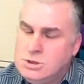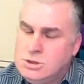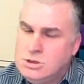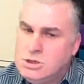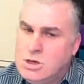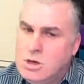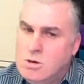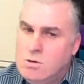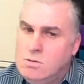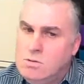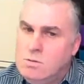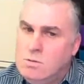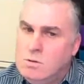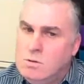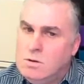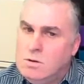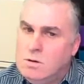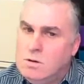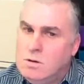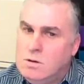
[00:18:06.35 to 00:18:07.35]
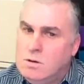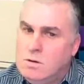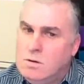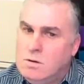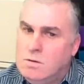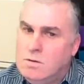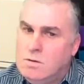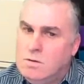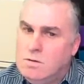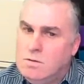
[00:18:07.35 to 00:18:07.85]
So,
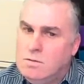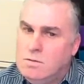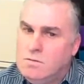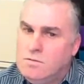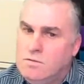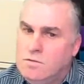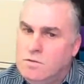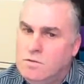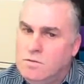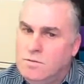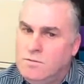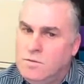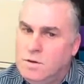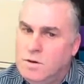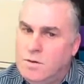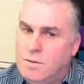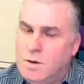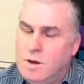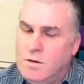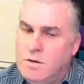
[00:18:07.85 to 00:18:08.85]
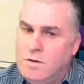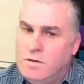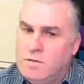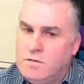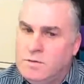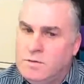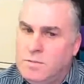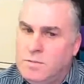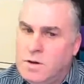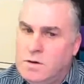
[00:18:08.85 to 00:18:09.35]
Jonathan, I
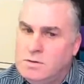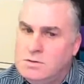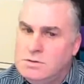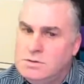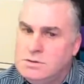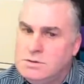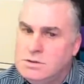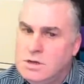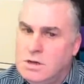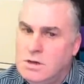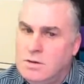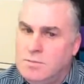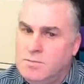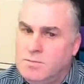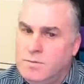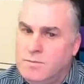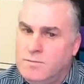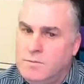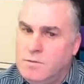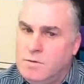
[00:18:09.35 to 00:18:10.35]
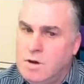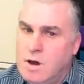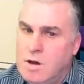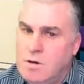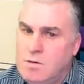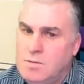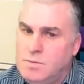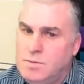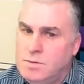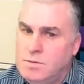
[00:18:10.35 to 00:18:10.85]
suppose before
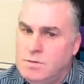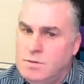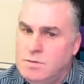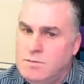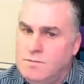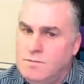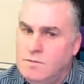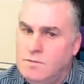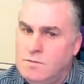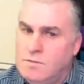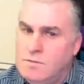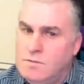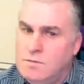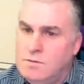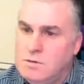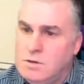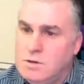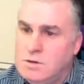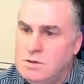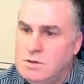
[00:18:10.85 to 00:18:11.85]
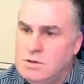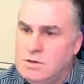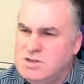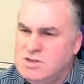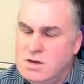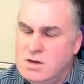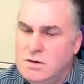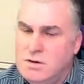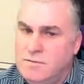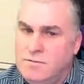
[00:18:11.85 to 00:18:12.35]
I open the floor,
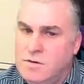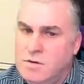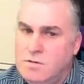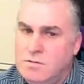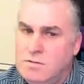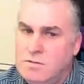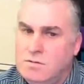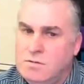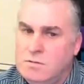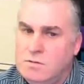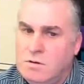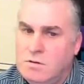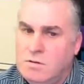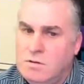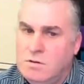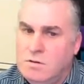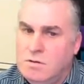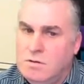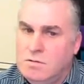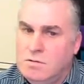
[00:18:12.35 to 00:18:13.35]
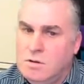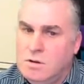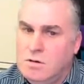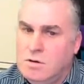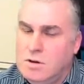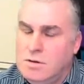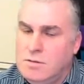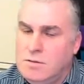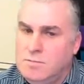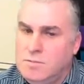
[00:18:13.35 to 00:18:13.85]
there's only a few
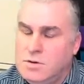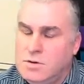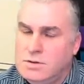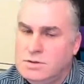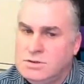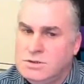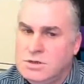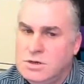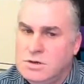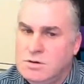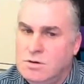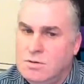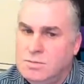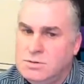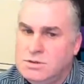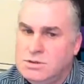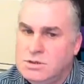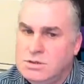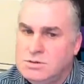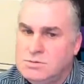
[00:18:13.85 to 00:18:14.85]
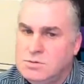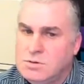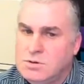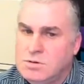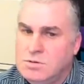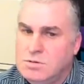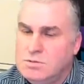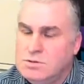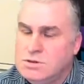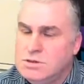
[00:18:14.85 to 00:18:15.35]
online, but obviously It's
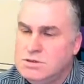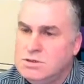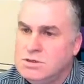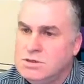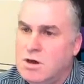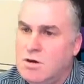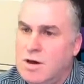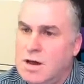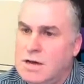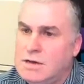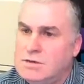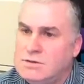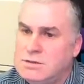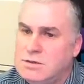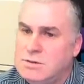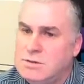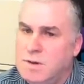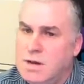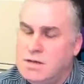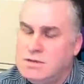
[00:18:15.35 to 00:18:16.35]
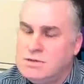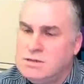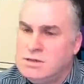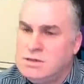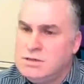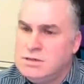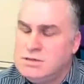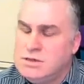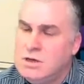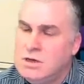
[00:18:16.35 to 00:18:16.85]
recorded to go out to the
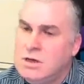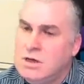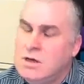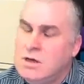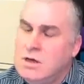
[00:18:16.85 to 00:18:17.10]
masses.